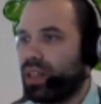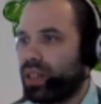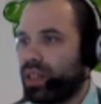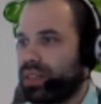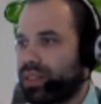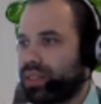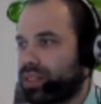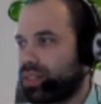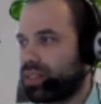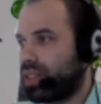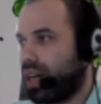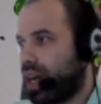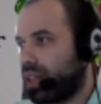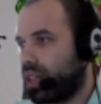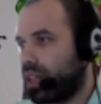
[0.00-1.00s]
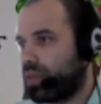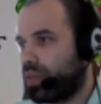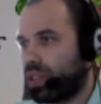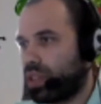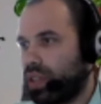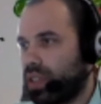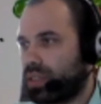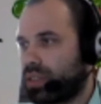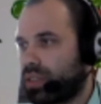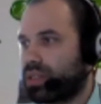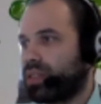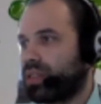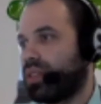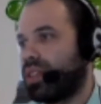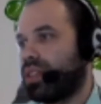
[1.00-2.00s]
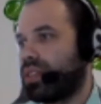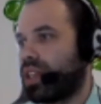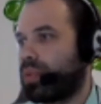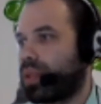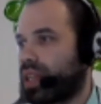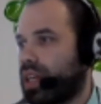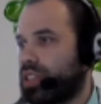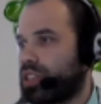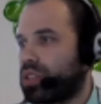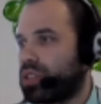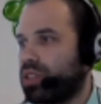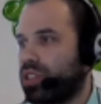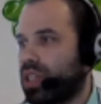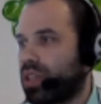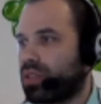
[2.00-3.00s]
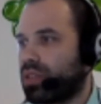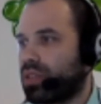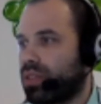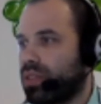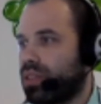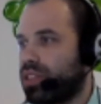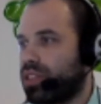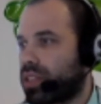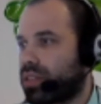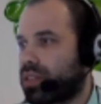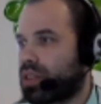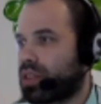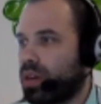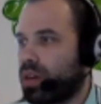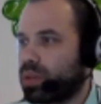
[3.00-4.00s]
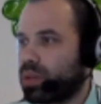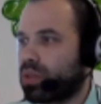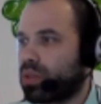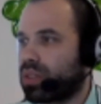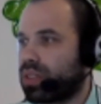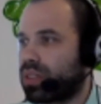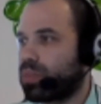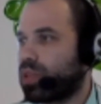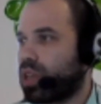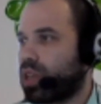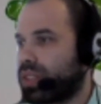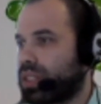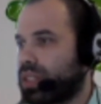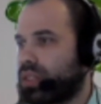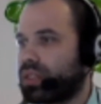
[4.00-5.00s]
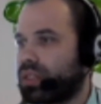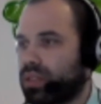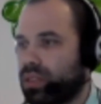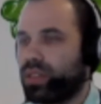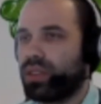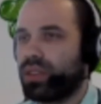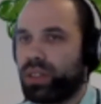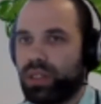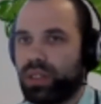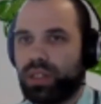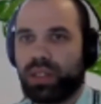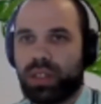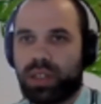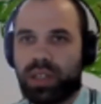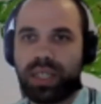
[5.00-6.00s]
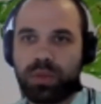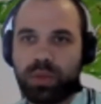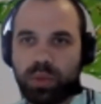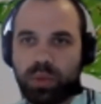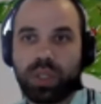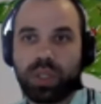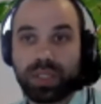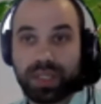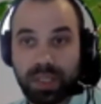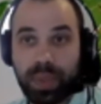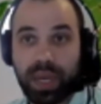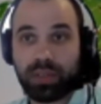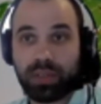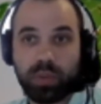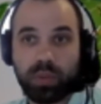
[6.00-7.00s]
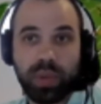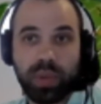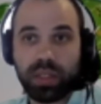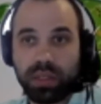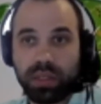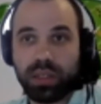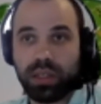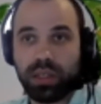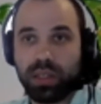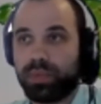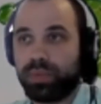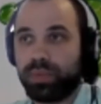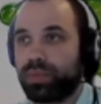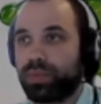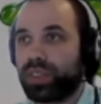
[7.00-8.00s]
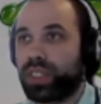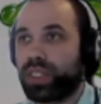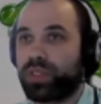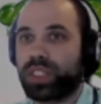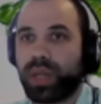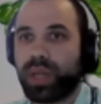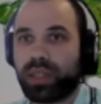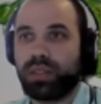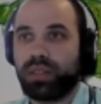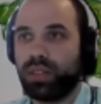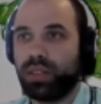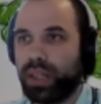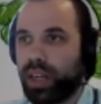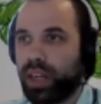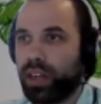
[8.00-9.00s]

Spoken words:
And this is the high-level alert. The application injected code into system process, as we would expect from any self-respecting EDR.